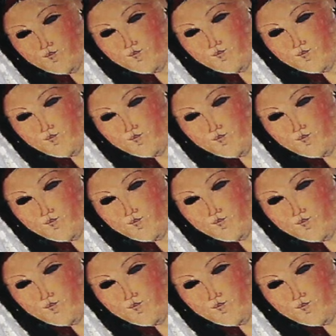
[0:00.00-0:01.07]

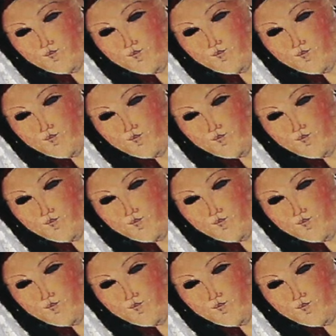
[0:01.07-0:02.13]

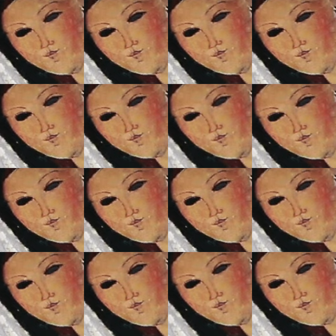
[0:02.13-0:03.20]

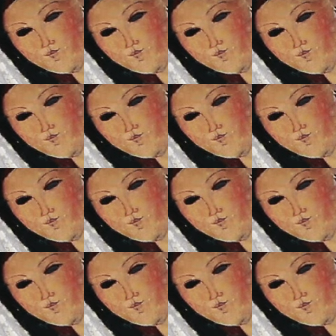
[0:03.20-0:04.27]

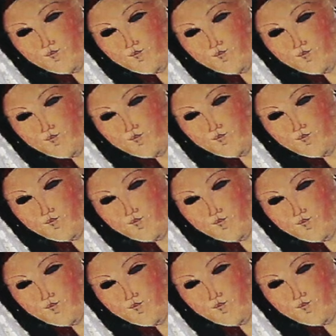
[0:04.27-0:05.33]

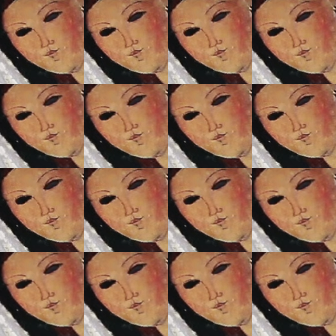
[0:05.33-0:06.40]

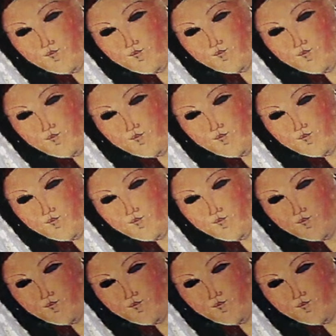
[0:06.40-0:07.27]
Nobody speaks.